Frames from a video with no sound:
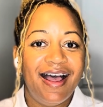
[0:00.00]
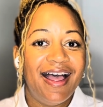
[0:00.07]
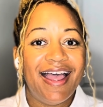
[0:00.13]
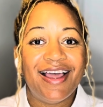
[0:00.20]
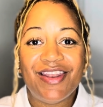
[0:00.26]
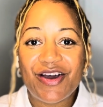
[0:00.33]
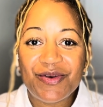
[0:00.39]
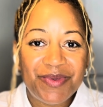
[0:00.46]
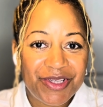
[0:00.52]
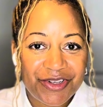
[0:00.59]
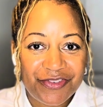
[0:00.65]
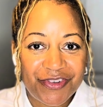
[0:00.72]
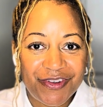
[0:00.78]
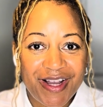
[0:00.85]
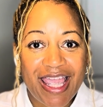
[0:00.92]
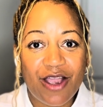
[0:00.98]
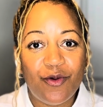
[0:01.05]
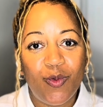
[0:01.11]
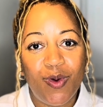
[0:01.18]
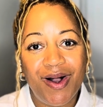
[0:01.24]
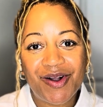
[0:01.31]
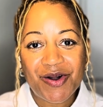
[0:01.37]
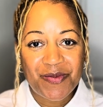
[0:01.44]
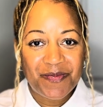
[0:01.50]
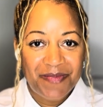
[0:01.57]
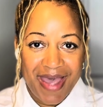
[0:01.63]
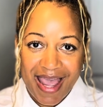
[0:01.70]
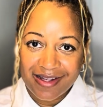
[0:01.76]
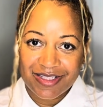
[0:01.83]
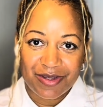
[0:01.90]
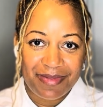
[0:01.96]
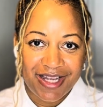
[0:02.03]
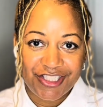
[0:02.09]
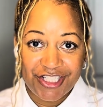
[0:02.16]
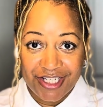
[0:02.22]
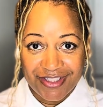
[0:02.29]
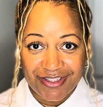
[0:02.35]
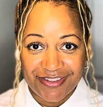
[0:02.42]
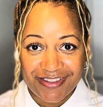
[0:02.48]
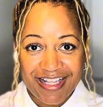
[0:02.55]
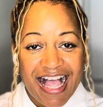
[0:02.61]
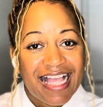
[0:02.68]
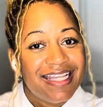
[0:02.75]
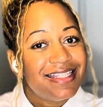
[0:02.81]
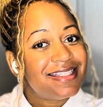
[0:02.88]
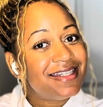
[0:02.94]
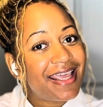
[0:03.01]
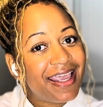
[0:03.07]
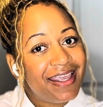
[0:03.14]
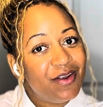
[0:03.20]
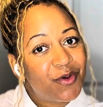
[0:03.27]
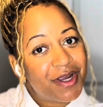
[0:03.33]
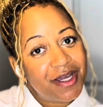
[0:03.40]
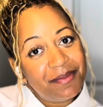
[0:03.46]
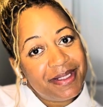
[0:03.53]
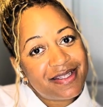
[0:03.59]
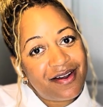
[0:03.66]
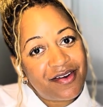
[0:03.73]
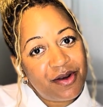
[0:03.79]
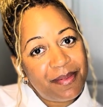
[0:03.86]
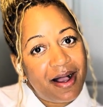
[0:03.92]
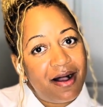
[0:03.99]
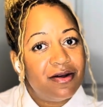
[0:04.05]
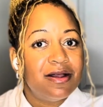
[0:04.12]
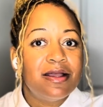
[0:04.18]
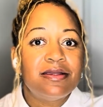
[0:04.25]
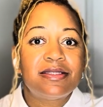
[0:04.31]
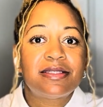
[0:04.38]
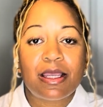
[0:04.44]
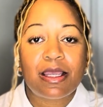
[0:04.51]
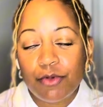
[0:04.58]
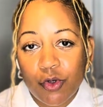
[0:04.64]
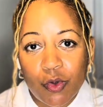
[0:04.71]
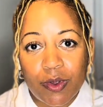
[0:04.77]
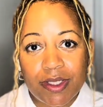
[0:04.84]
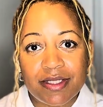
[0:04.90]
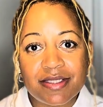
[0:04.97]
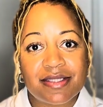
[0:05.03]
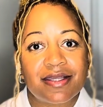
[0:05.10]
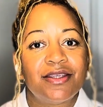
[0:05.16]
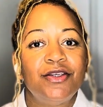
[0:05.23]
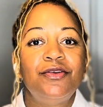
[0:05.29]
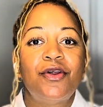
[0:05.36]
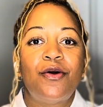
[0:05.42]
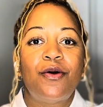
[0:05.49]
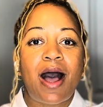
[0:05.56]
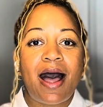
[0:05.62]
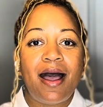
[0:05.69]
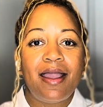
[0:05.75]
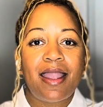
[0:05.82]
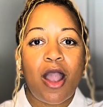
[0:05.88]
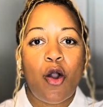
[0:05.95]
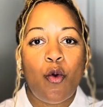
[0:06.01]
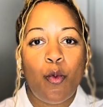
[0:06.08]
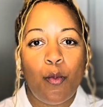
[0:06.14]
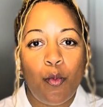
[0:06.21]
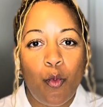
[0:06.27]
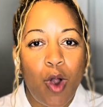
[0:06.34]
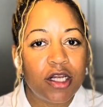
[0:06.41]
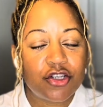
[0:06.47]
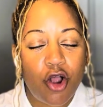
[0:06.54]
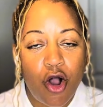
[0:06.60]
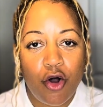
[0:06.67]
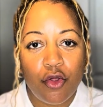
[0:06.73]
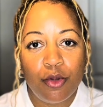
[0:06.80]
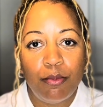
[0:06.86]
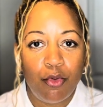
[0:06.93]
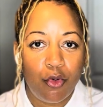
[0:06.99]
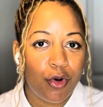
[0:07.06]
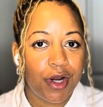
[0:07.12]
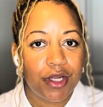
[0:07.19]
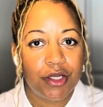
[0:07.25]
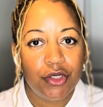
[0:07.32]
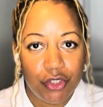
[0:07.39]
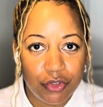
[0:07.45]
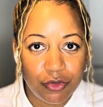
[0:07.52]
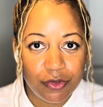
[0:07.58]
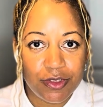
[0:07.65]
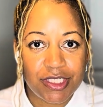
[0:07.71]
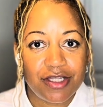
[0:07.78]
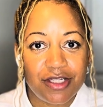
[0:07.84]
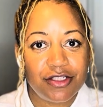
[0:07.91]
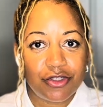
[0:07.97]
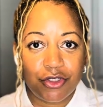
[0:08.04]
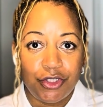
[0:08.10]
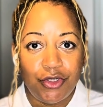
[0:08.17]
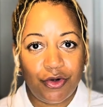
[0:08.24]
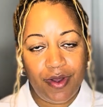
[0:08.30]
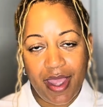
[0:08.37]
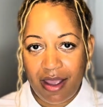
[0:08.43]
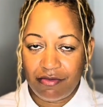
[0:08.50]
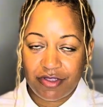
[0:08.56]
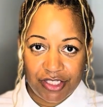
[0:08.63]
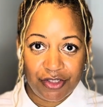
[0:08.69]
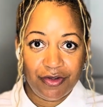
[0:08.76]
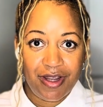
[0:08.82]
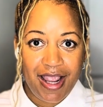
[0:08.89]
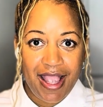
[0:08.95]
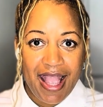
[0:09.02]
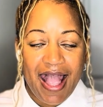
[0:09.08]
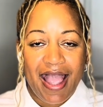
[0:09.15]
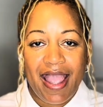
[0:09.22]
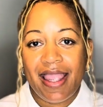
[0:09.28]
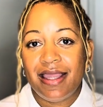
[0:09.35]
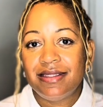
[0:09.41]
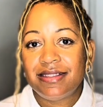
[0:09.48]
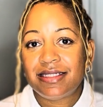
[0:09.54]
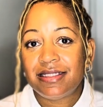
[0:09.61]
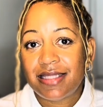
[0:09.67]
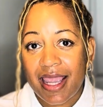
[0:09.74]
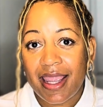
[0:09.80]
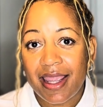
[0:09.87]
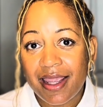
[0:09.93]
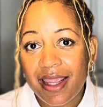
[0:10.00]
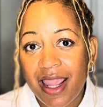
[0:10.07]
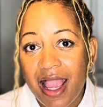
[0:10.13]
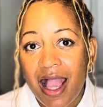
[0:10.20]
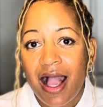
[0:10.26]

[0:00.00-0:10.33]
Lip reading: Hello, beautiful, and welcome back to my channel. Today, we're going to be talking about stablecoins. You know, I watch all the boring news, so you don't have to. And today,